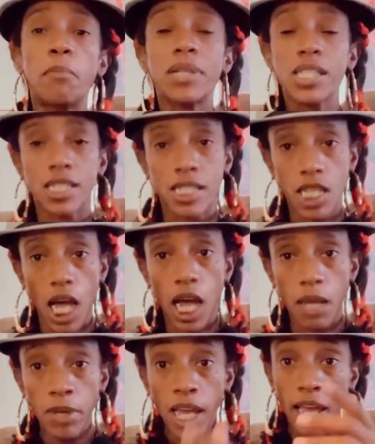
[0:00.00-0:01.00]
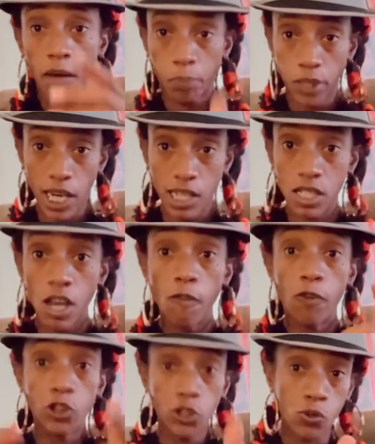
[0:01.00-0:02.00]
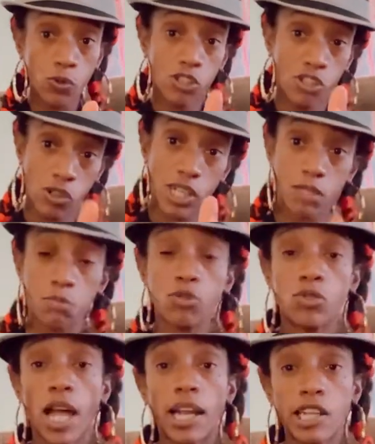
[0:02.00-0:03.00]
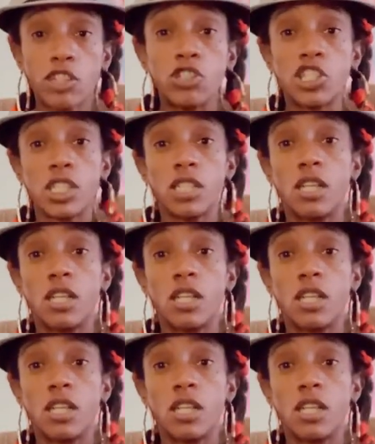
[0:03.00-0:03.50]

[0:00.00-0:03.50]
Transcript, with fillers: but it's the time and the place for you to transmute that energy.